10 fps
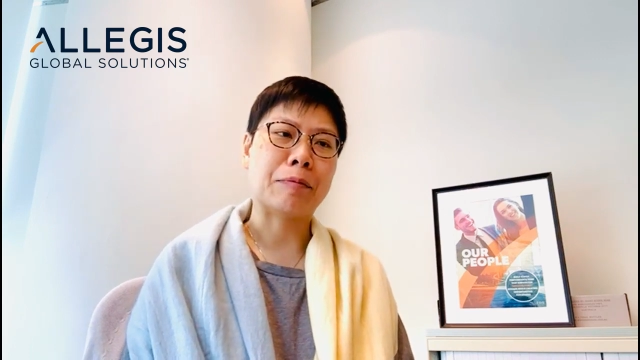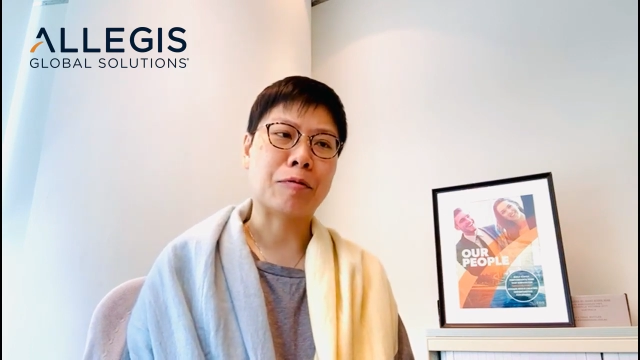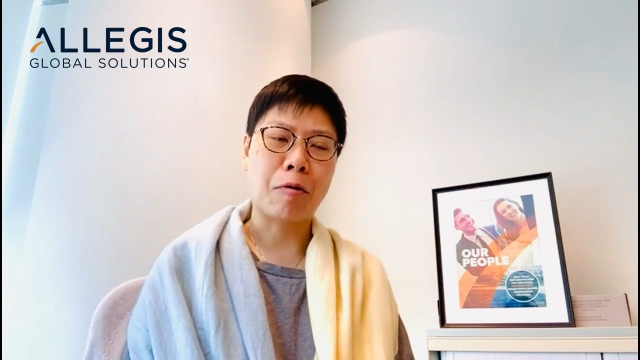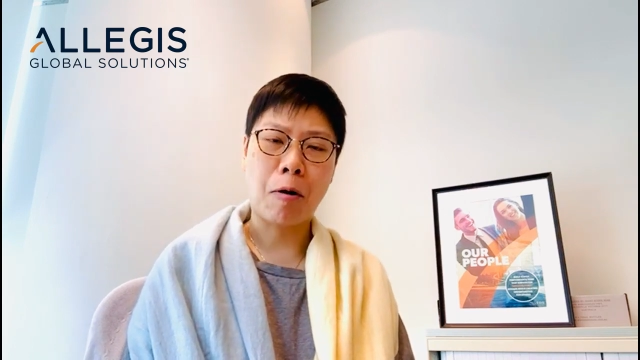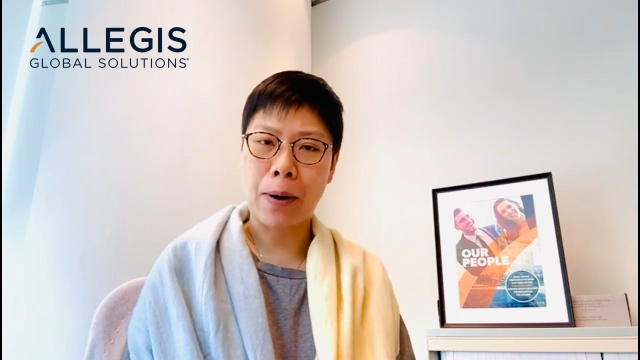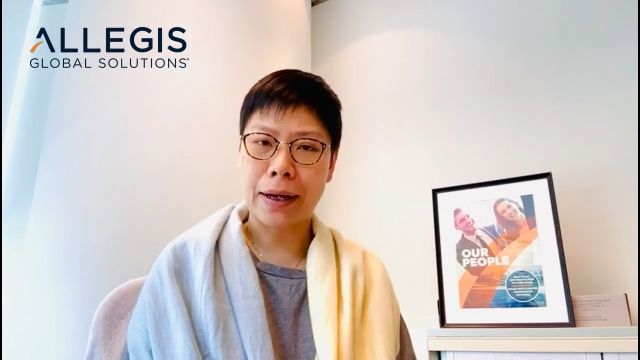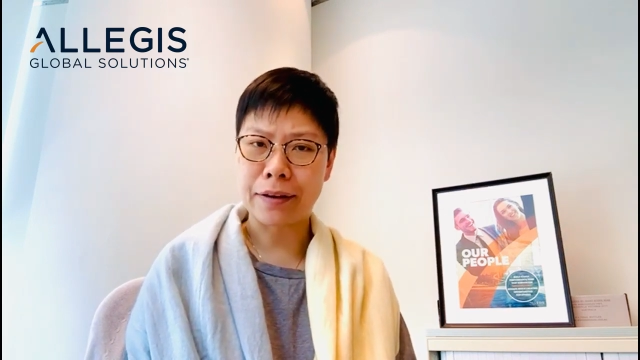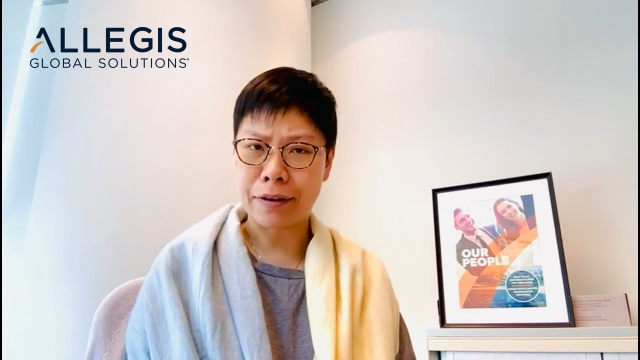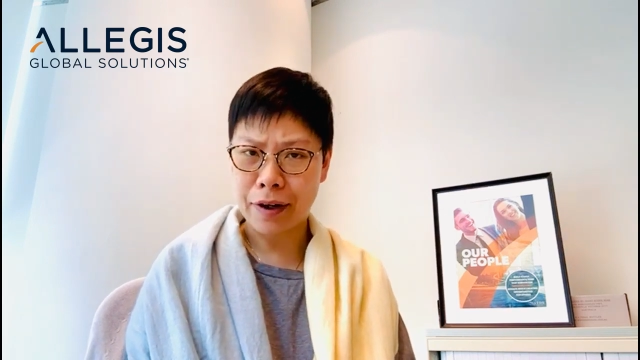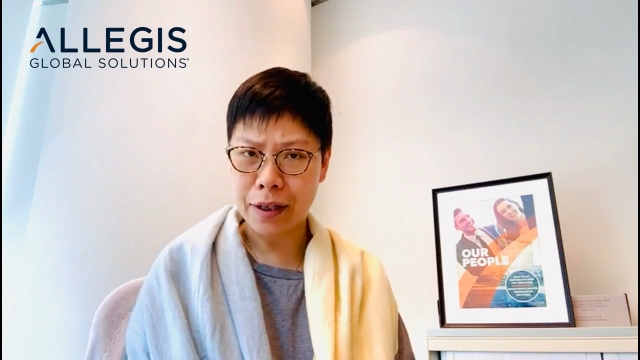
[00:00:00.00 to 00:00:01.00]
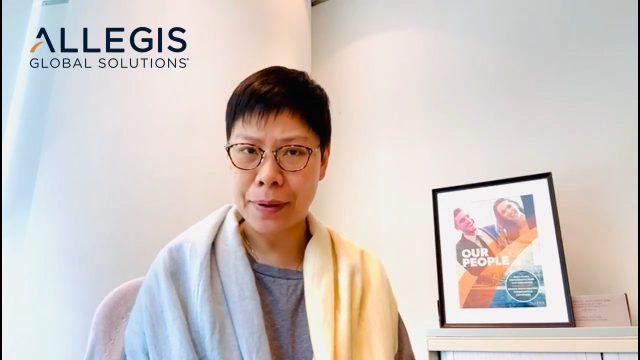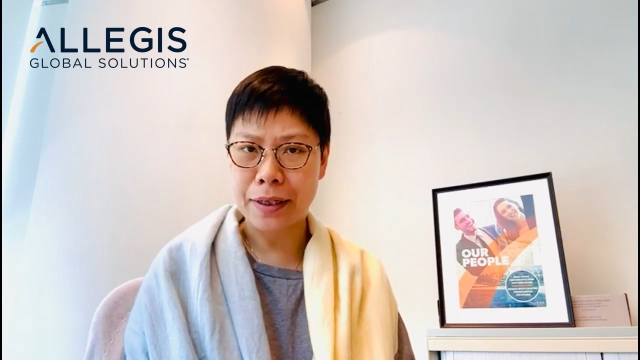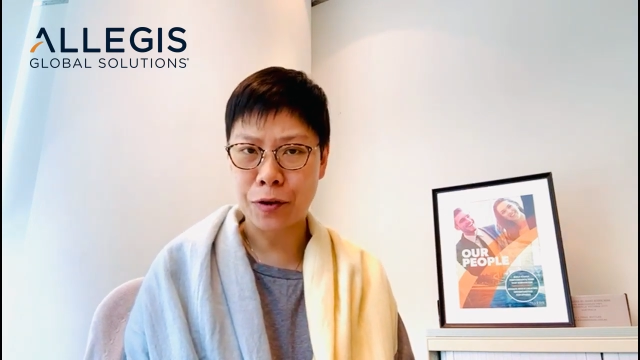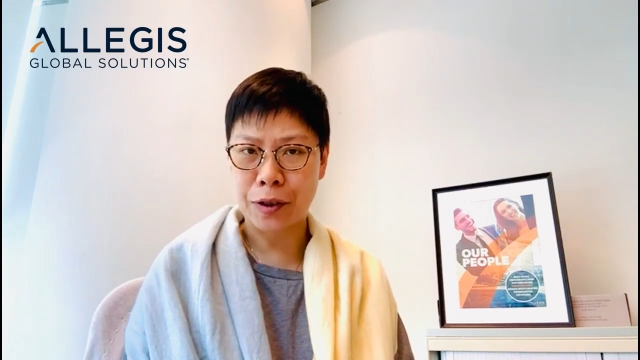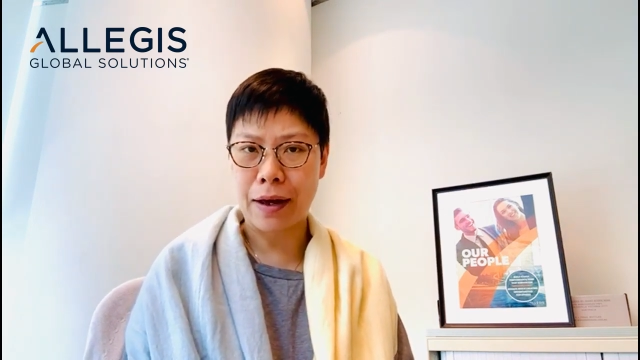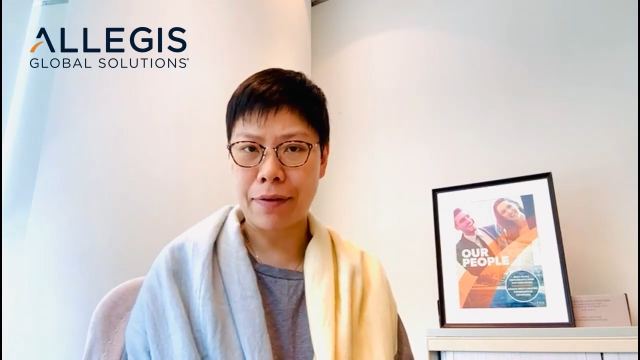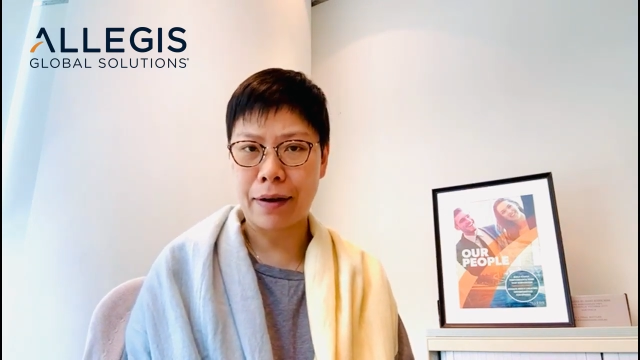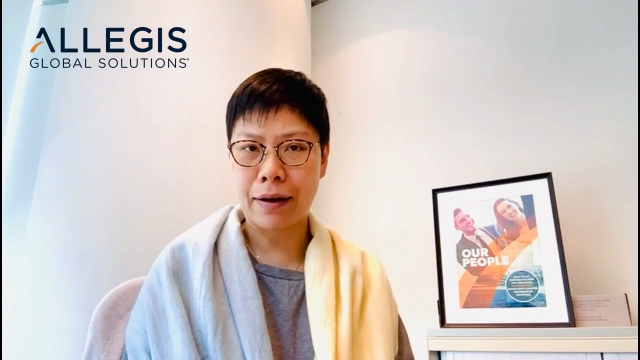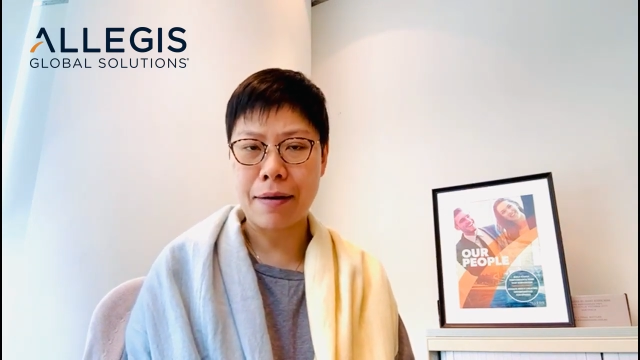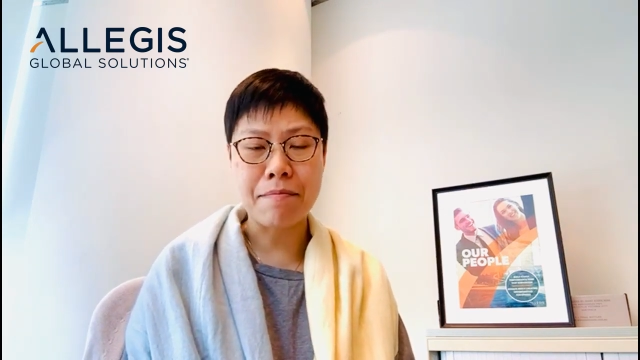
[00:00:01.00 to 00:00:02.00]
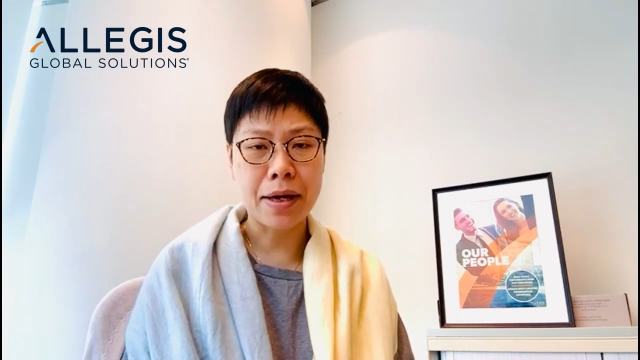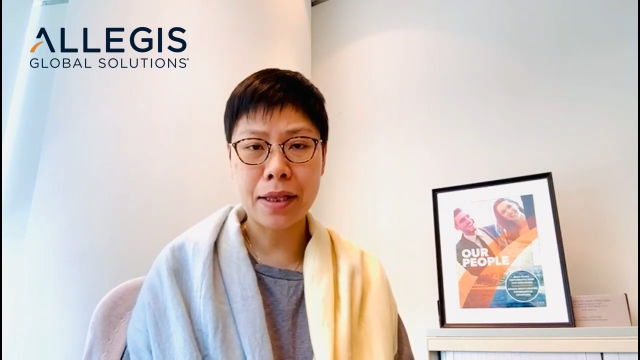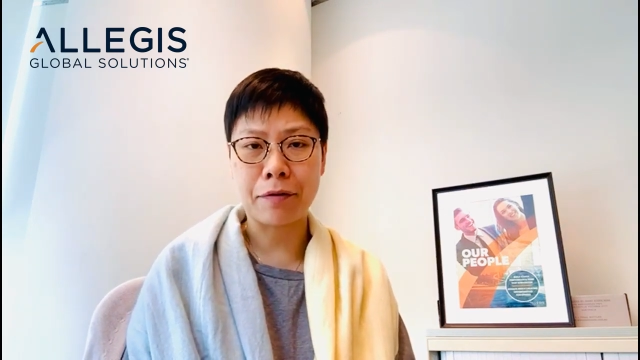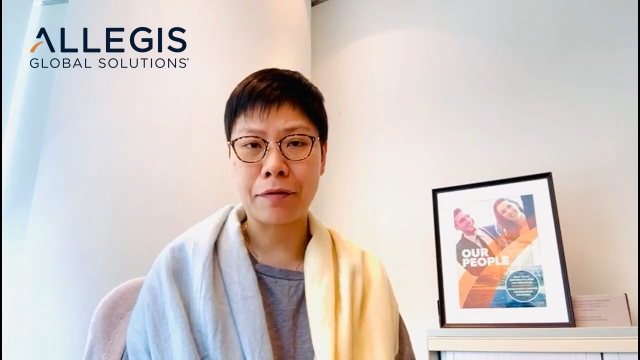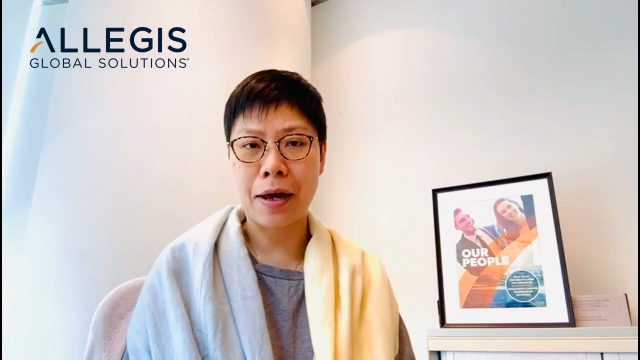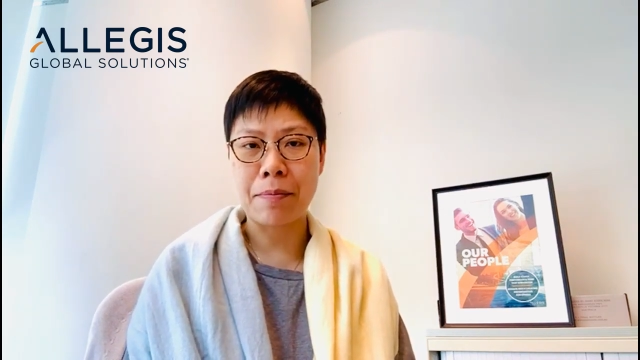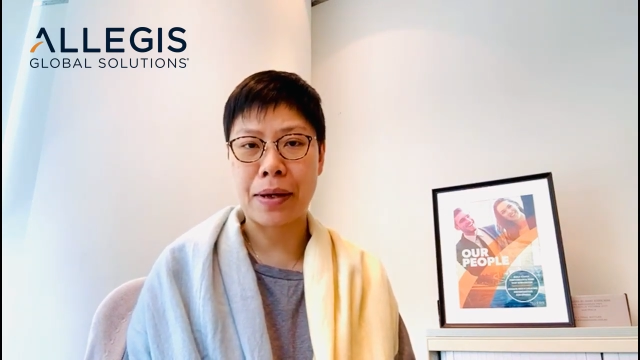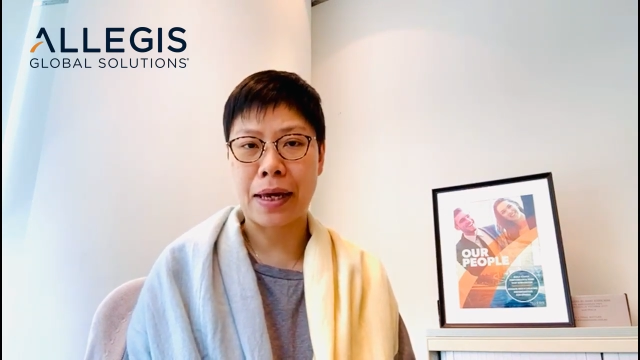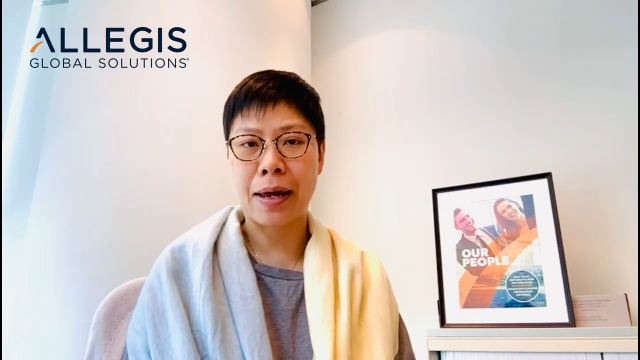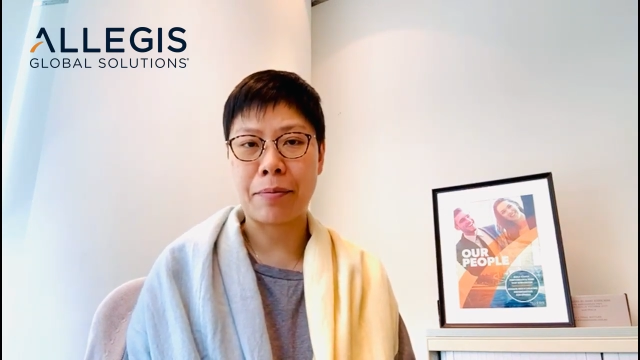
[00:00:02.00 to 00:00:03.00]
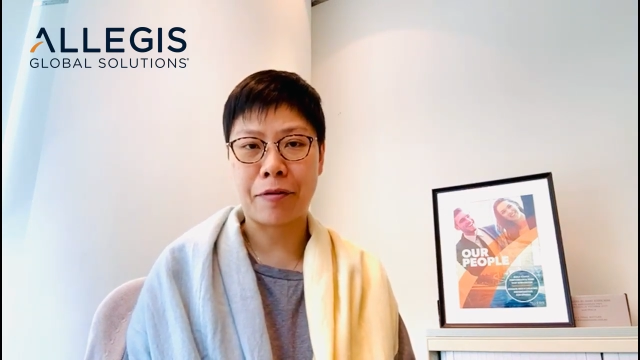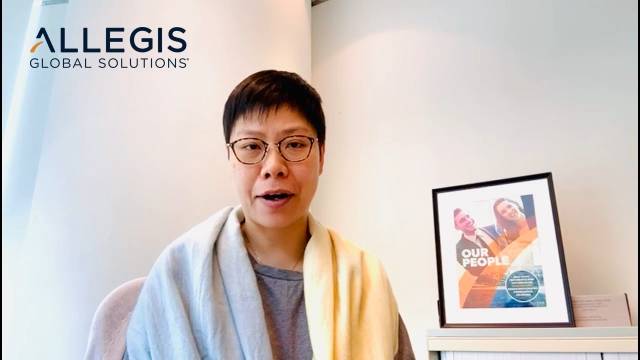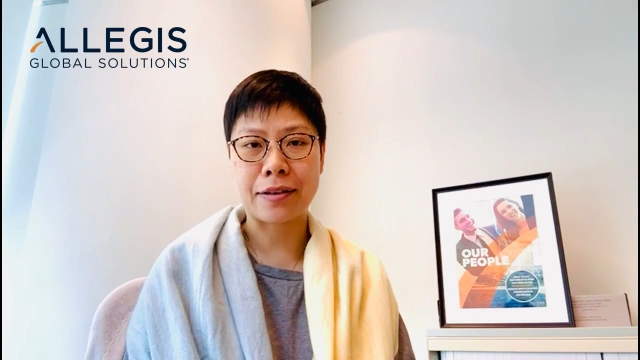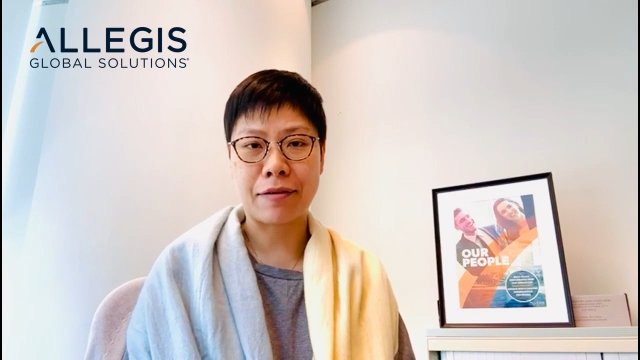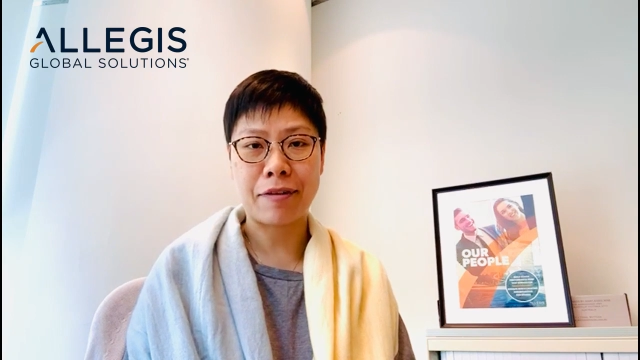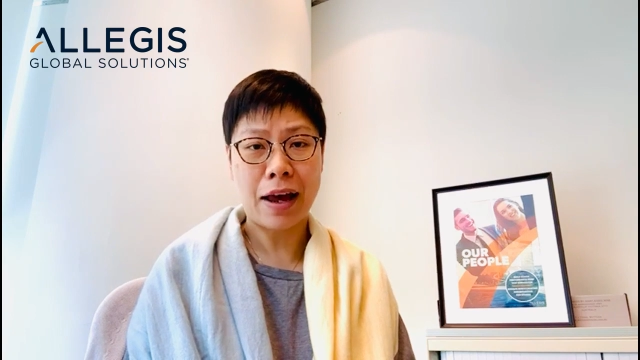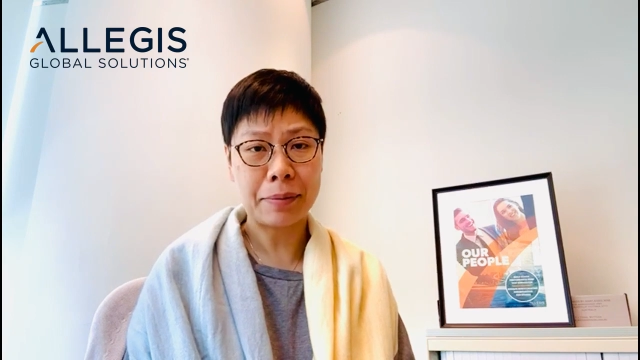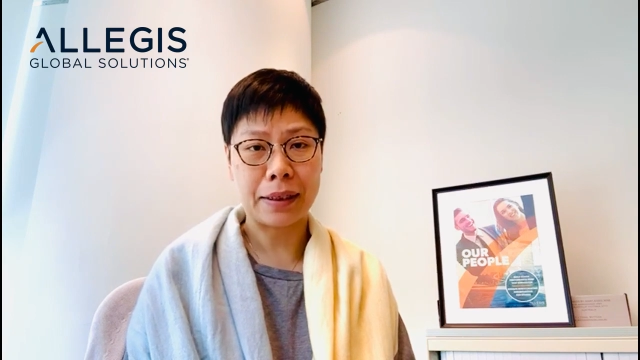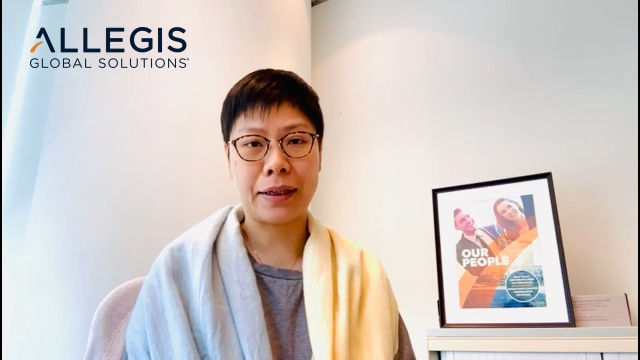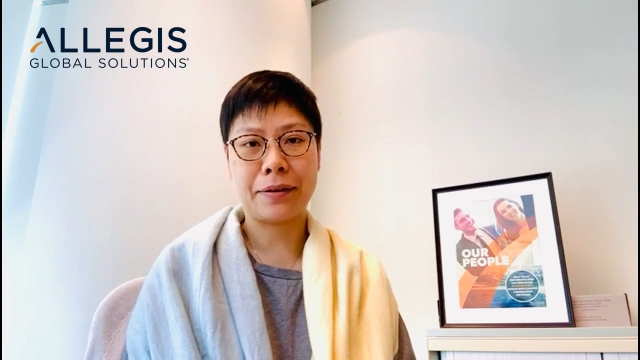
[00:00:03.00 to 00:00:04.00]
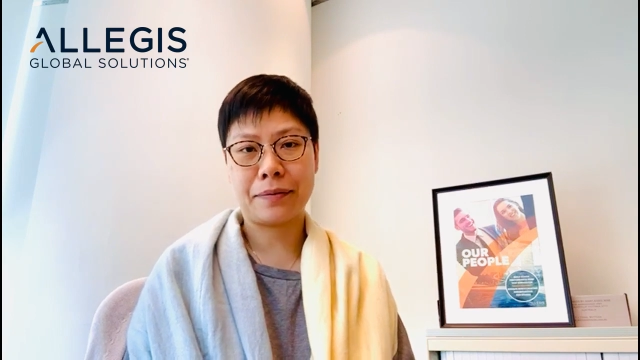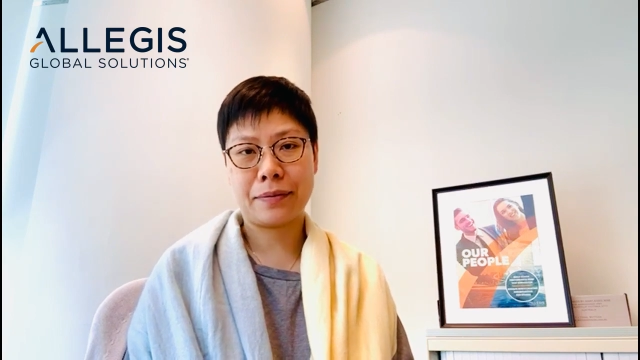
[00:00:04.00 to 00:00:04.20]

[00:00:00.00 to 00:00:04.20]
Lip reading: growing and developing together, and many of them became friends and family.